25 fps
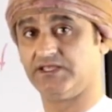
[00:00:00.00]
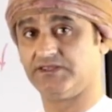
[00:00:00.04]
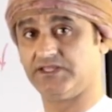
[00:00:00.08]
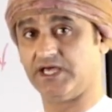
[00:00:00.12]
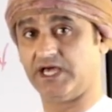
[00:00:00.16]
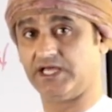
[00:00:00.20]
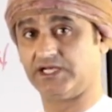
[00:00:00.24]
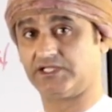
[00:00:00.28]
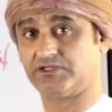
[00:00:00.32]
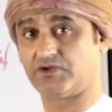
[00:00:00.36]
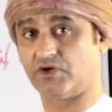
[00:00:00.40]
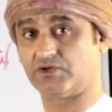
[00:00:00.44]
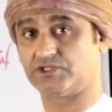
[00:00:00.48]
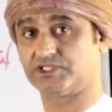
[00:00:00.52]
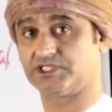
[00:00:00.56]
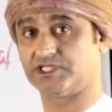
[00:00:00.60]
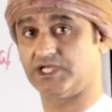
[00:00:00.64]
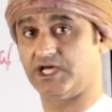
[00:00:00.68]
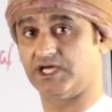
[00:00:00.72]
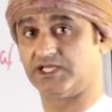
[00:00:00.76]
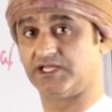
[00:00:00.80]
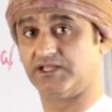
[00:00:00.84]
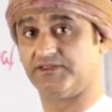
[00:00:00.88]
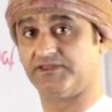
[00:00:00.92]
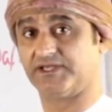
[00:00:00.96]
The
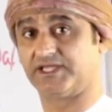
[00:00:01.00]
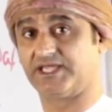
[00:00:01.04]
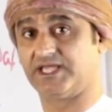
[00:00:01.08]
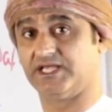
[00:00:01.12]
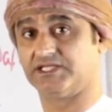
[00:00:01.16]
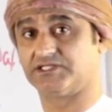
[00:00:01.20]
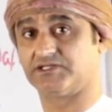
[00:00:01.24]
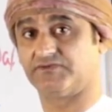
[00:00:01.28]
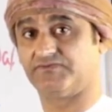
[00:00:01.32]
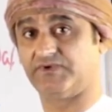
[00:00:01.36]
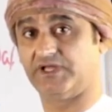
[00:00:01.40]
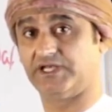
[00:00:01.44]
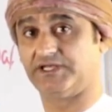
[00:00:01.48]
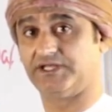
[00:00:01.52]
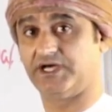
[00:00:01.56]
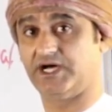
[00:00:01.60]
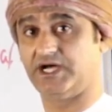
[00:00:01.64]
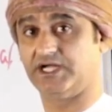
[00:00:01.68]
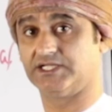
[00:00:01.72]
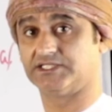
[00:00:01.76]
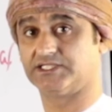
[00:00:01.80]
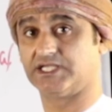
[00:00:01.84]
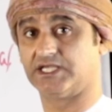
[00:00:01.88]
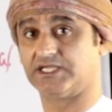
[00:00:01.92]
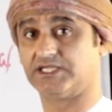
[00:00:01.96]
alkoxide in the case of
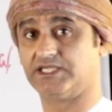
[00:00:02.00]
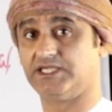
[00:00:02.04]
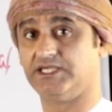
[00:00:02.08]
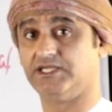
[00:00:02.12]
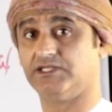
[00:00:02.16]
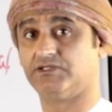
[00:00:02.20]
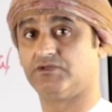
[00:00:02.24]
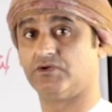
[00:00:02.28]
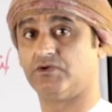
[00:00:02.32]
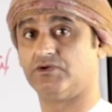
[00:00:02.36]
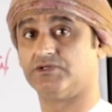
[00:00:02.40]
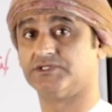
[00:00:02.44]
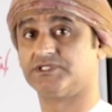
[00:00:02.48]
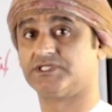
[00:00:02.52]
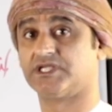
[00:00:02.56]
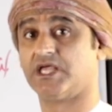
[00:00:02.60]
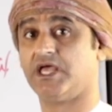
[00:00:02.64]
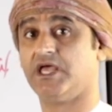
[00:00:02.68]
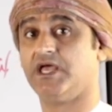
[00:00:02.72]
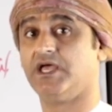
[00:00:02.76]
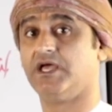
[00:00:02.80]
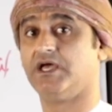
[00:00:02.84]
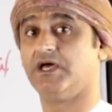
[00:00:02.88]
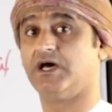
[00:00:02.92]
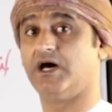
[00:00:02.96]
aldehydes and ketones
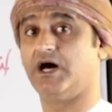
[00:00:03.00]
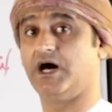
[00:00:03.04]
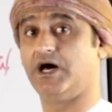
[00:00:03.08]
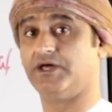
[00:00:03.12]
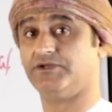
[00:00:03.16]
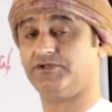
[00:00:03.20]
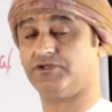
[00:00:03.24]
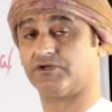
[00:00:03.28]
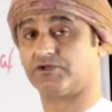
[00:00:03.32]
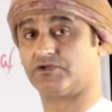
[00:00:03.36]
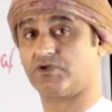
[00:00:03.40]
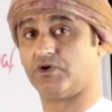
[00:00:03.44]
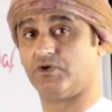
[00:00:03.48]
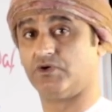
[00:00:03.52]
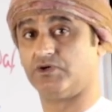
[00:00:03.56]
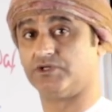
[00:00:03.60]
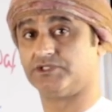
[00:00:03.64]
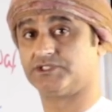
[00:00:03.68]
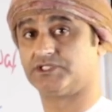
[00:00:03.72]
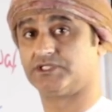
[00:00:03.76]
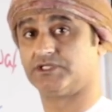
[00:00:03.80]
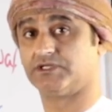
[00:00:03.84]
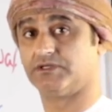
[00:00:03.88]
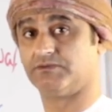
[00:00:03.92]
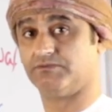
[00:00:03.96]

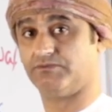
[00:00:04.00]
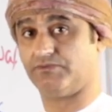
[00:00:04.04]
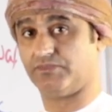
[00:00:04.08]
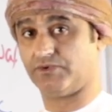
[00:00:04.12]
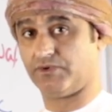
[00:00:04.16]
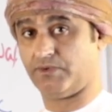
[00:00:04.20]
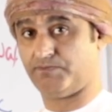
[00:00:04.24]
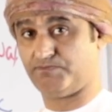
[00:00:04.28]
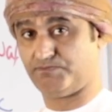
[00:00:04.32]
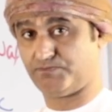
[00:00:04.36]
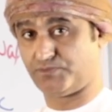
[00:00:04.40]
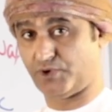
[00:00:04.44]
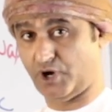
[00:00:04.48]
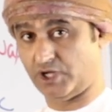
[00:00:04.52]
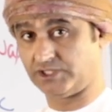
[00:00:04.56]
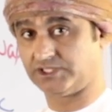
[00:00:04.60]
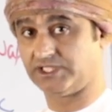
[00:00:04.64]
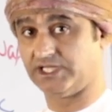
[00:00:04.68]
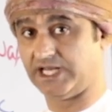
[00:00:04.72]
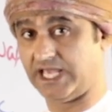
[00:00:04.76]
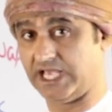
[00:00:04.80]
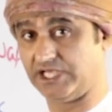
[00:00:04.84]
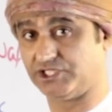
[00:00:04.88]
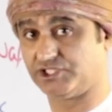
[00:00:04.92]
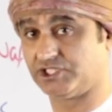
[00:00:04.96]
undergoes
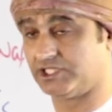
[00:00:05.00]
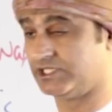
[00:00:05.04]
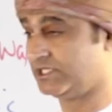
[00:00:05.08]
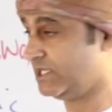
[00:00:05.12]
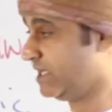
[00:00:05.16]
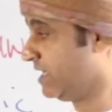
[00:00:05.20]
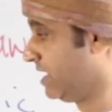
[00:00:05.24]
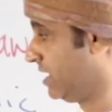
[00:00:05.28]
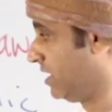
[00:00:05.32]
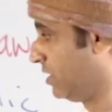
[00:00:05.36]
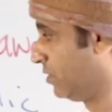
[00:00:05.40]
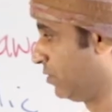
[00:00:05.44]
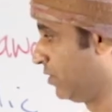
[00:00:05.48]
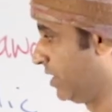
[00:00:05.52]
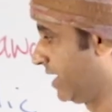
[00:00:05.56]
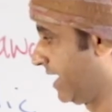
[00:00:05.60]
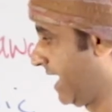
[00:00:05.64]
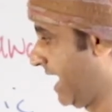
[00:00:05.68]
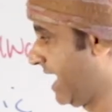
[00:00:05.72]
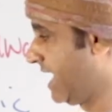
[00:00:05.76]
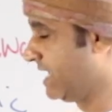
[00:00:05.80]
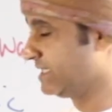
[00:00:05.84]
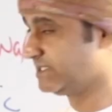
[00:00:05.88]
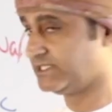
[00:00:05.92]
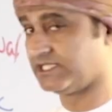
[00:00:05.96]
protonation,
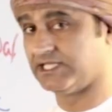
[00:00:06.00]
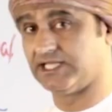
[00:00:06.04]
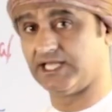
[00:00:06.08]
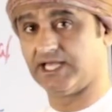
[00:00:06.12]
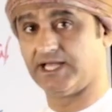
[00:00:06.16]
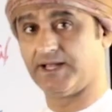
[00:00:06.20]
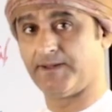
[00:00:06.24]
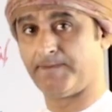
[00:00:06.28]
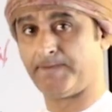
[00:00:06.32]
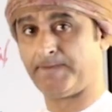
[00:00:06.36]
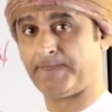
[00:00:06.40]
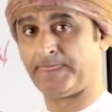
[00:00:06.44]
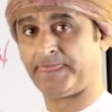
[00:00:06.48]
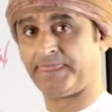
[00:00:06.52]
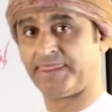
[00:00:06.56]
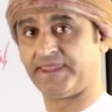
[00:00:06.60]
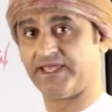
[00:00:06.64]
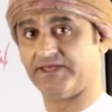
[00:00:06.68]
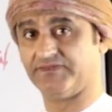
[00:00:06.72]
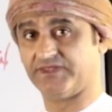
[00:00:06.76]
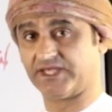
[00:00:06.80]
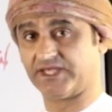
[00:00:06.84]
whereas here in